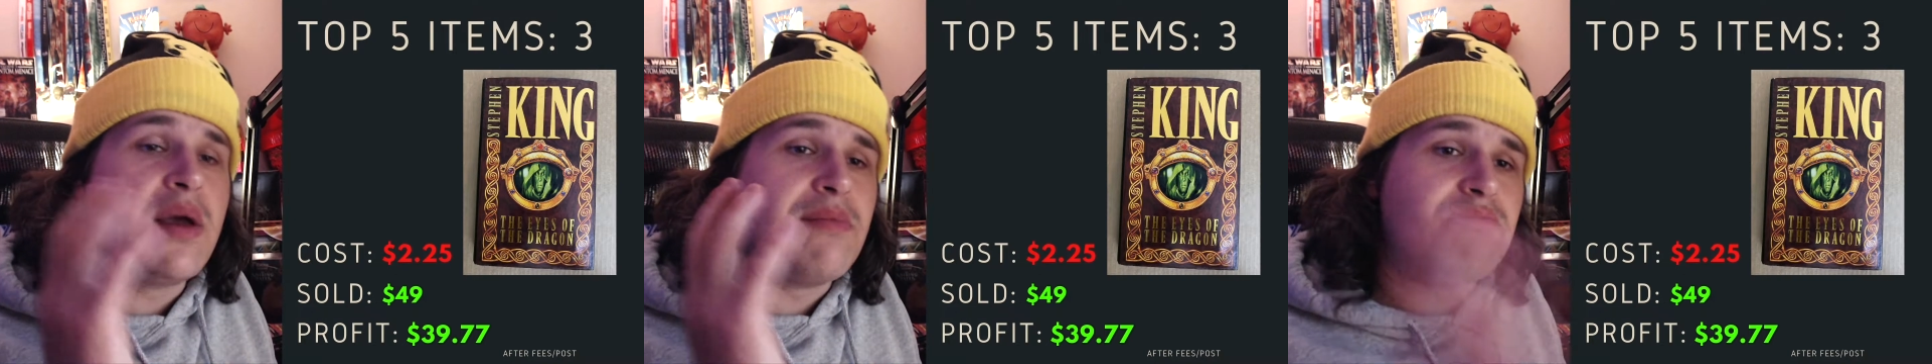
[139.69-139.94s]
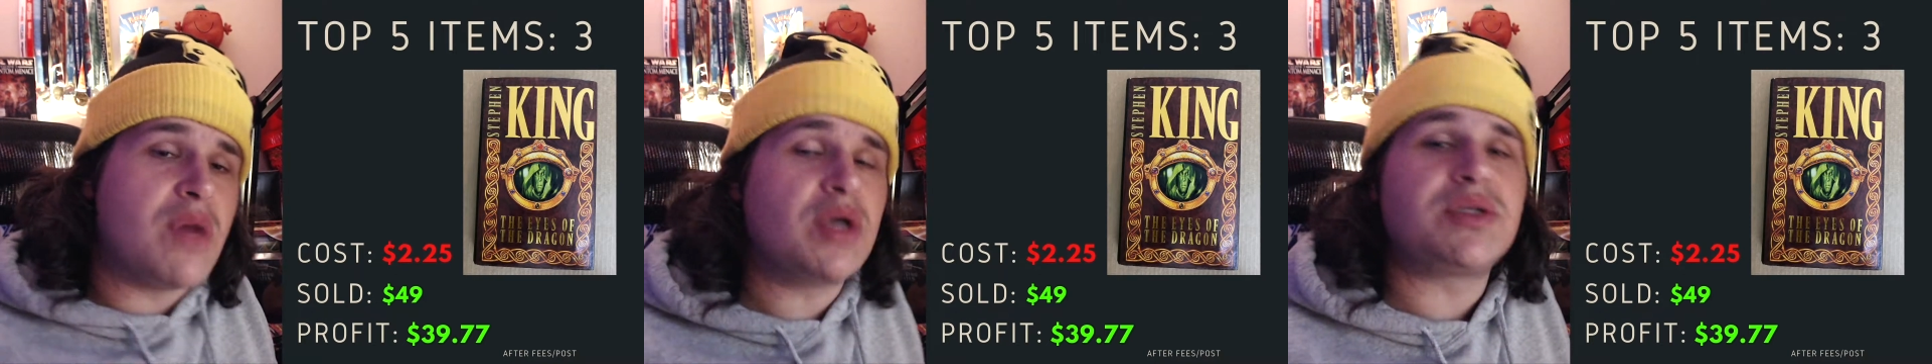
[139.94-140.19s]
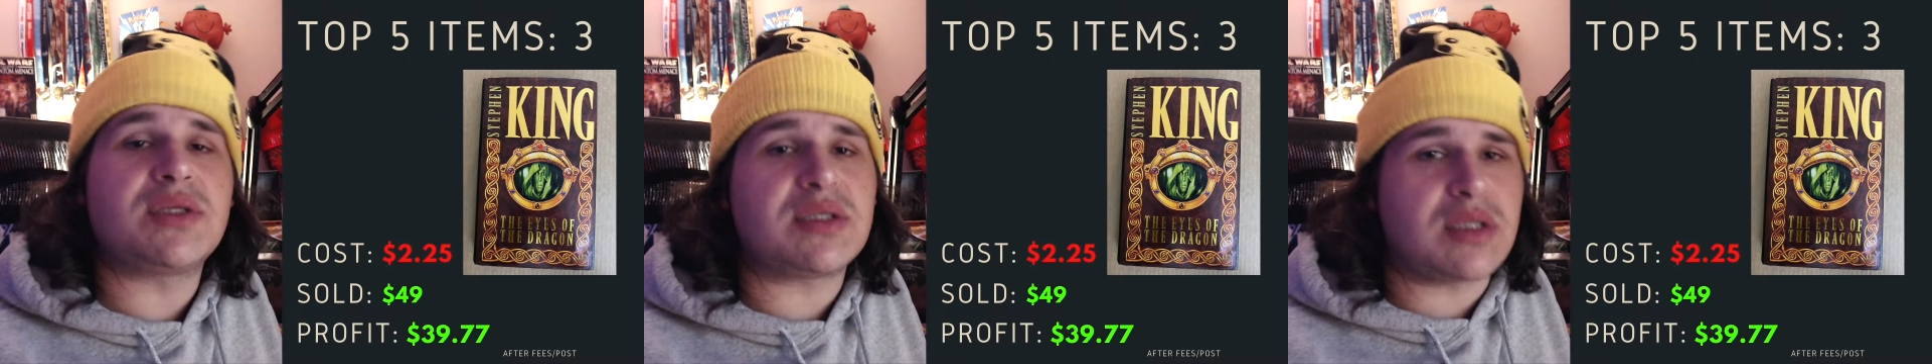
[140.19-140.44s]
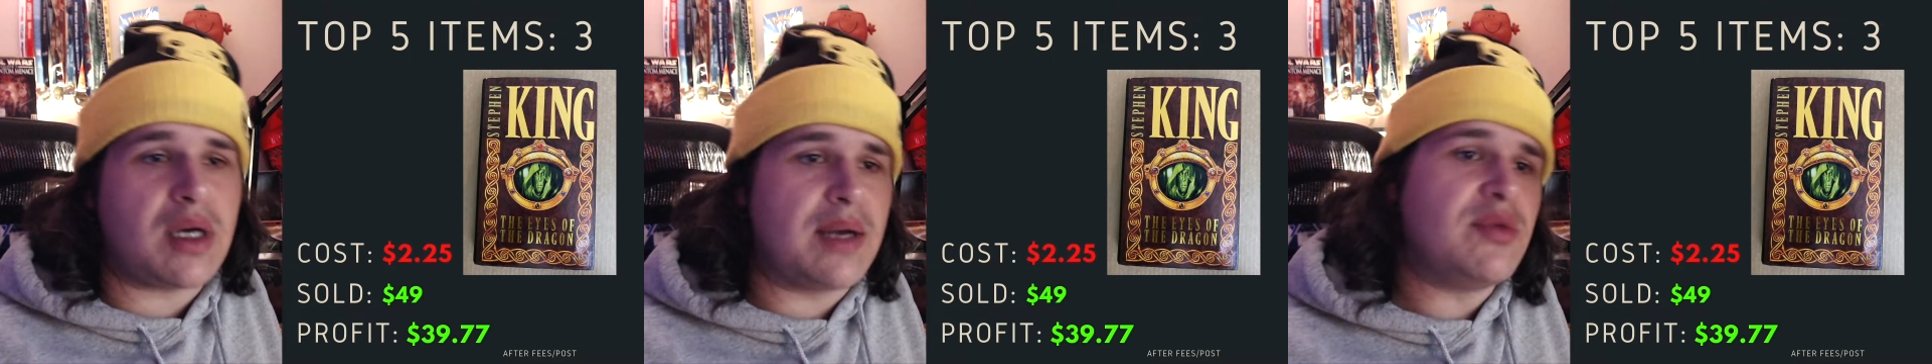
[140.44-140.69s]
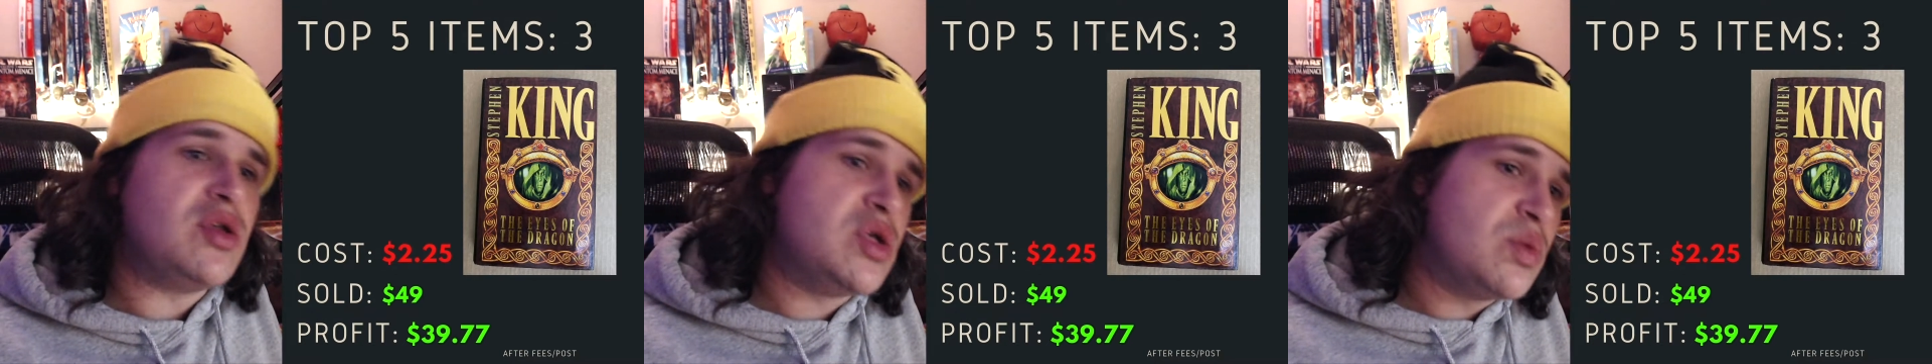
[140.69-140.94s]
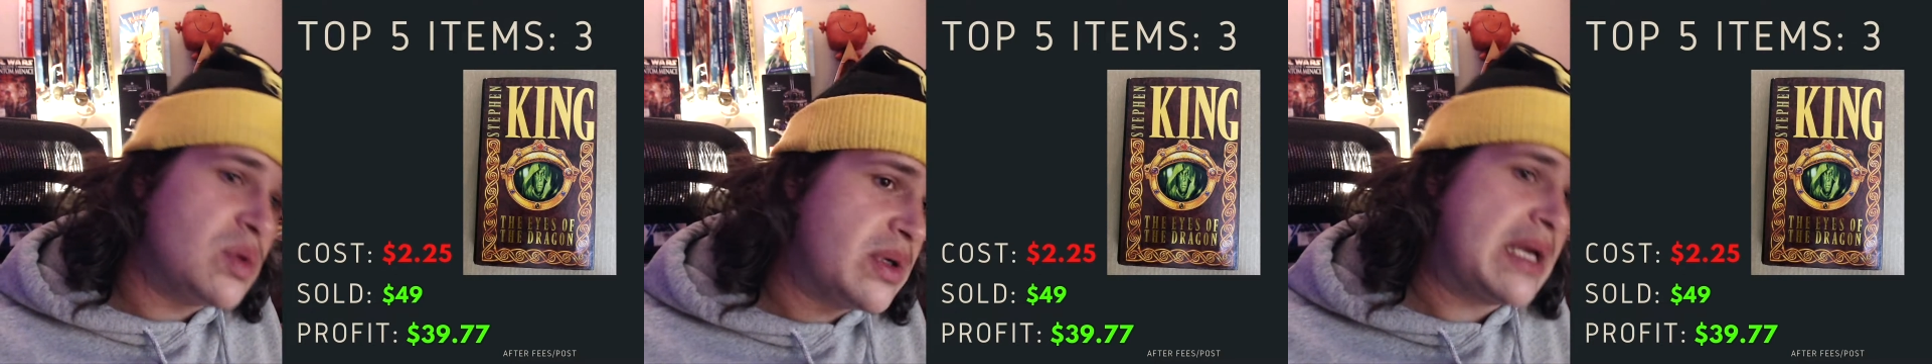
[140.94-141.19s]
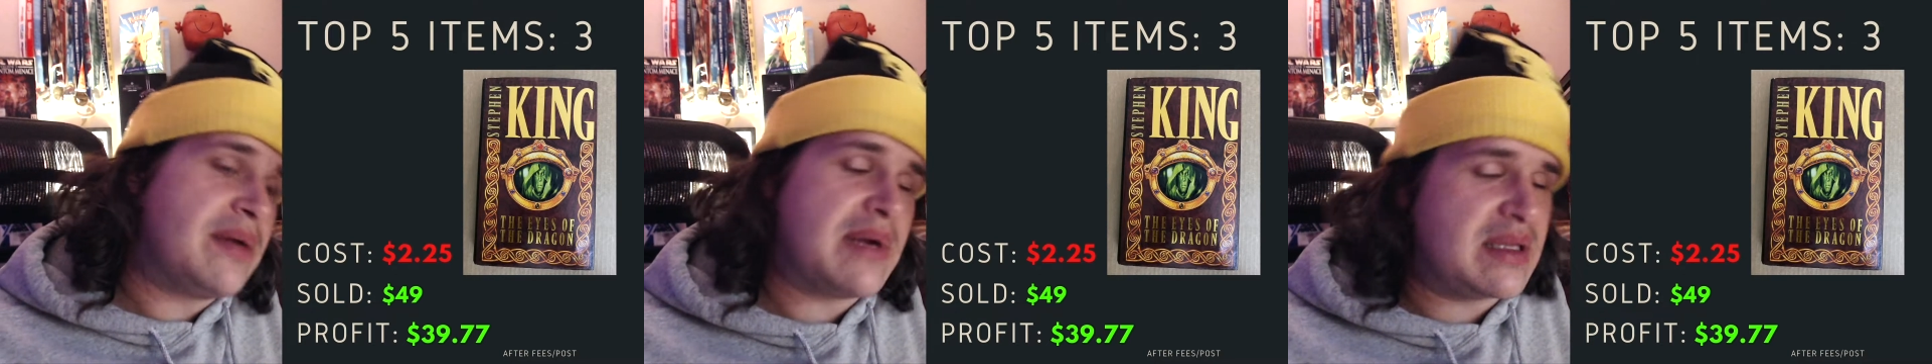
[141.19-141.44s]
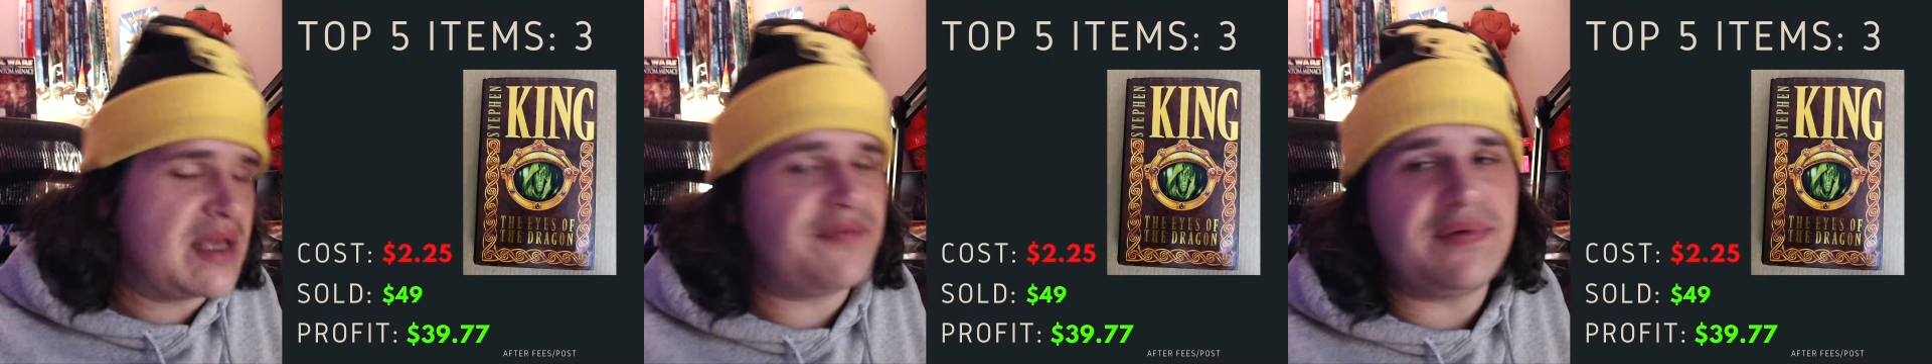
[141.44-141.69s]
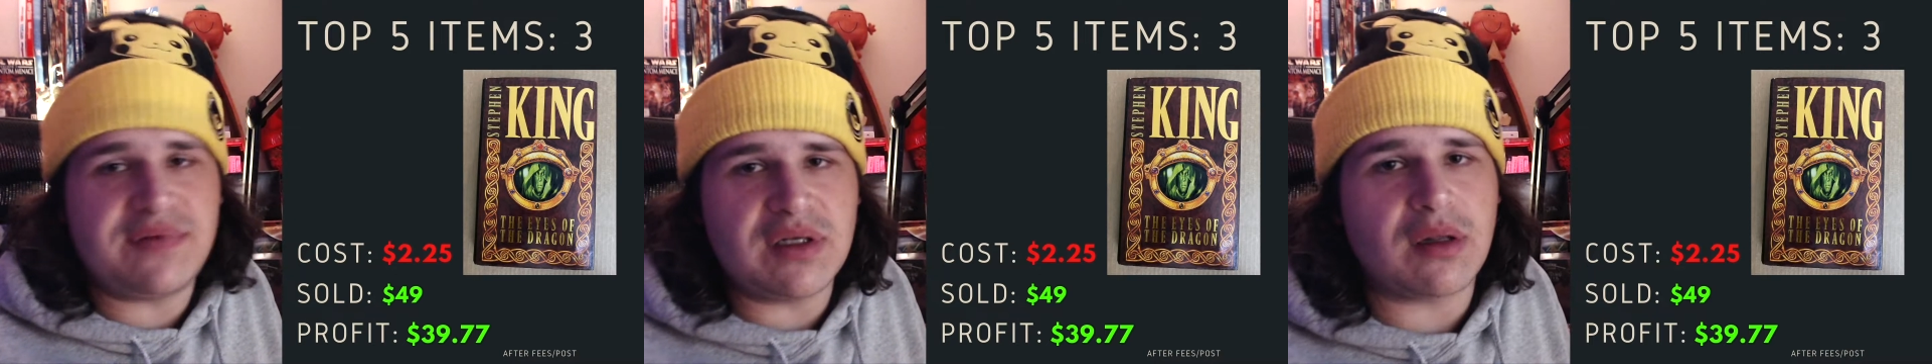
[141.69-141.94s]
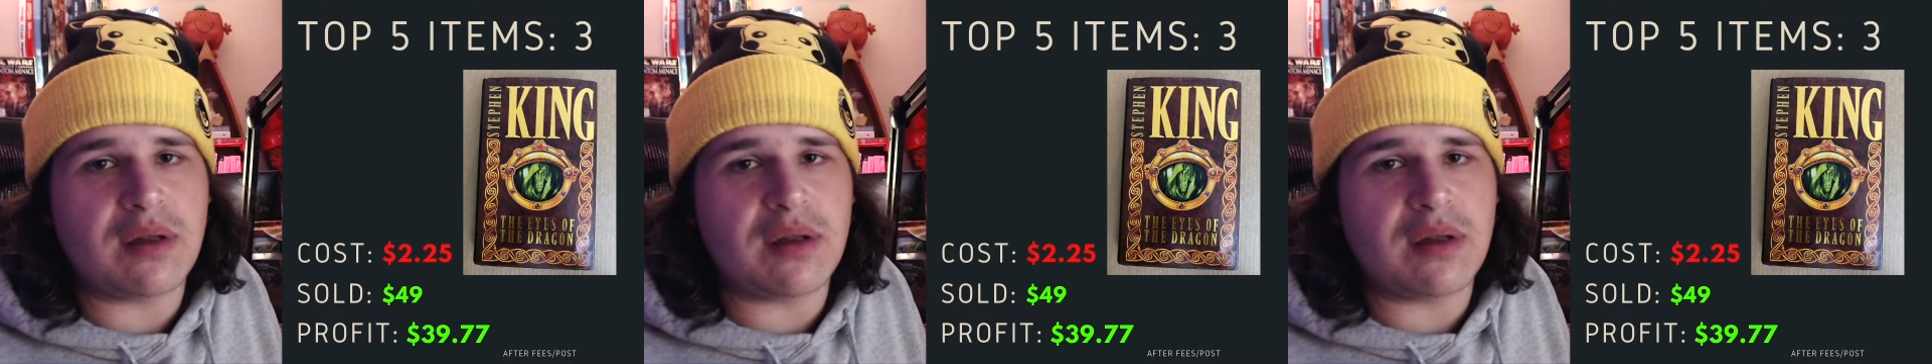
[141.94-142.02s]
Most of the time, you will get around that $50